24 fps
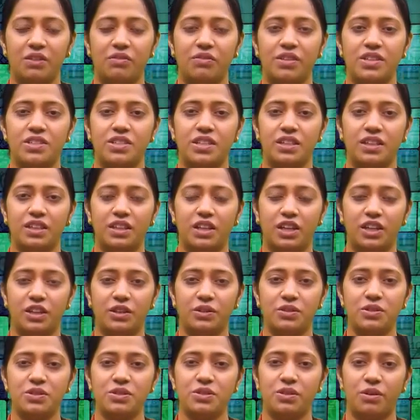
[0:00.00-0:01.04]
which
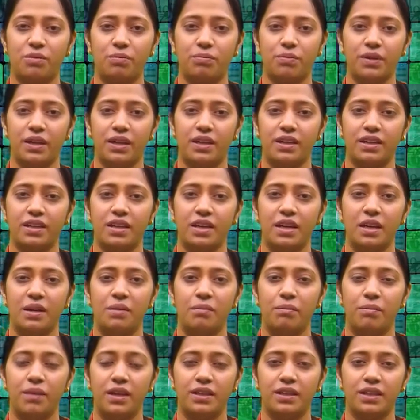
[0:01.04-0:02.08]
includes topic
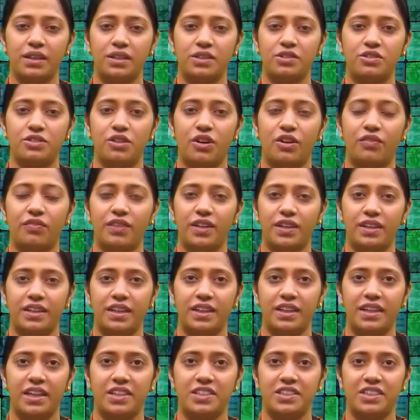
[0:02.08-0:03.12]
Methods of
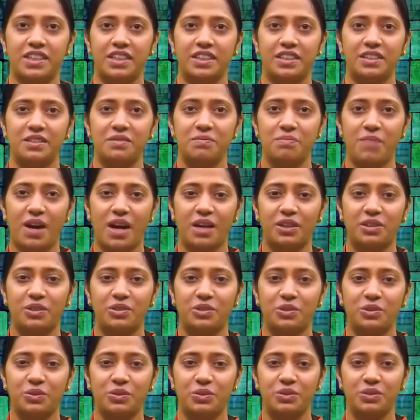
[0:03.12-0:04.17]
Integration Part
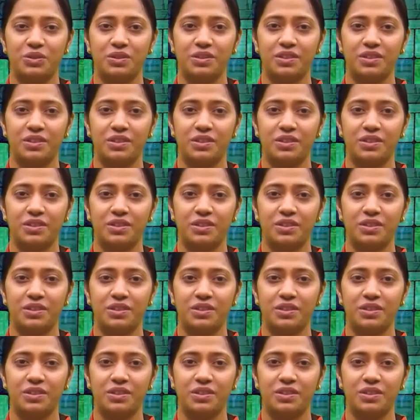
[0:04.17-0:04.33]
2,